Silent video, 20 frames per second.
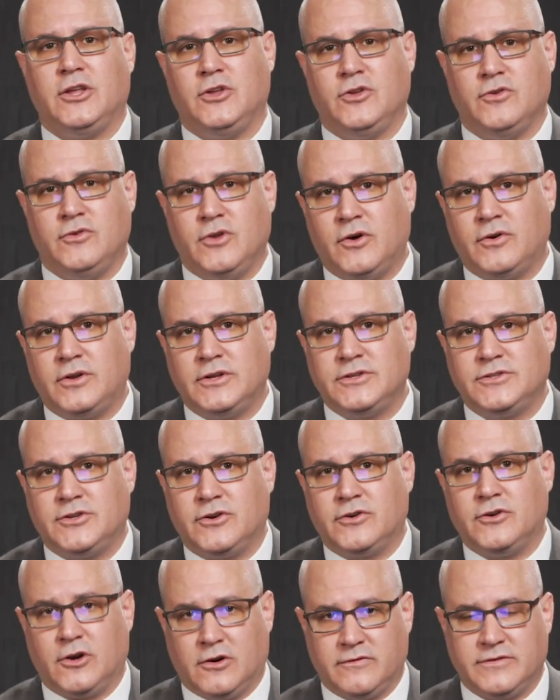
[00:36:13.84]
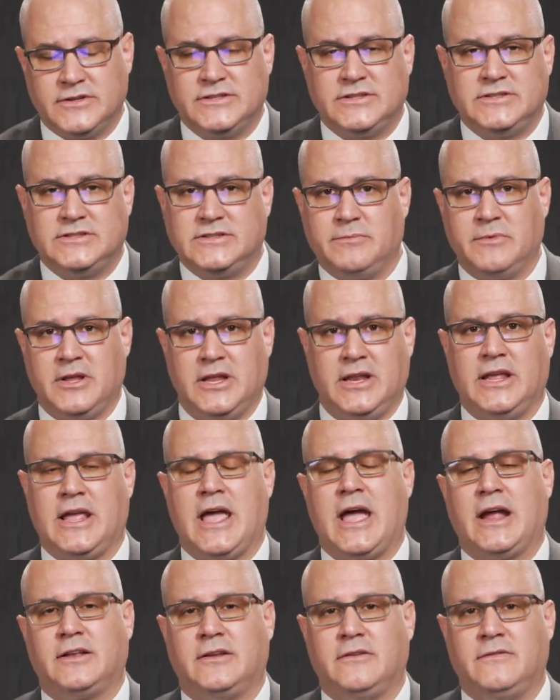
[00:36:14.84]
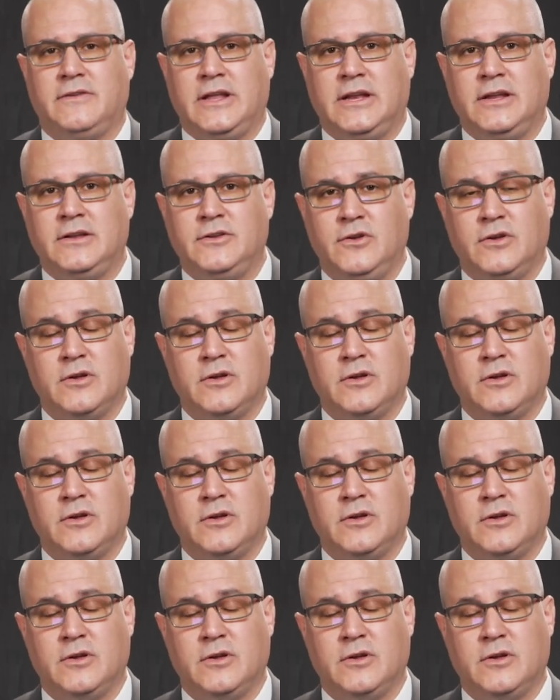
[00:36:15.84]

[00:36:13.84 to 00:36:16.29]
and you notice your nervous system getting activated,